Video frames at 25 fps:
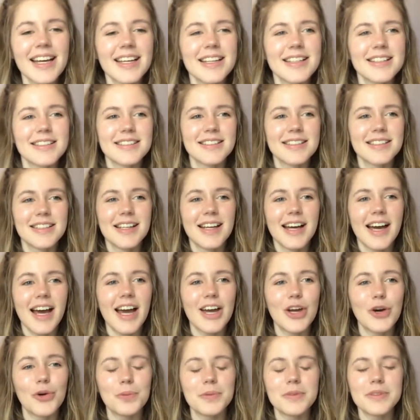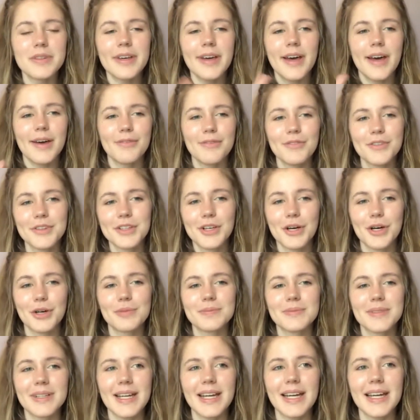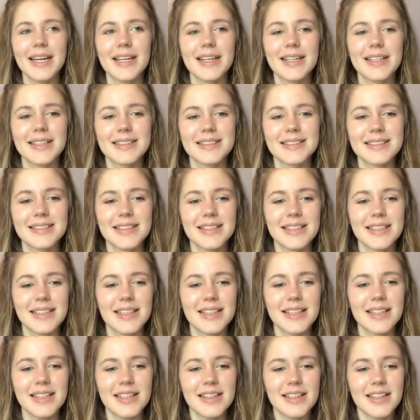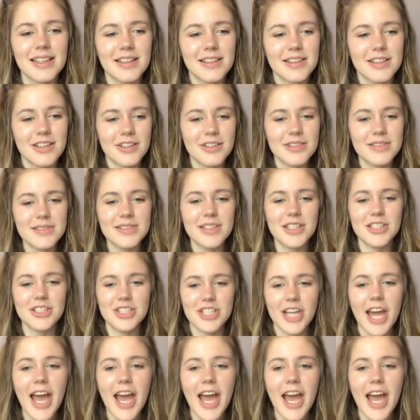And I opened the envelope, and there's the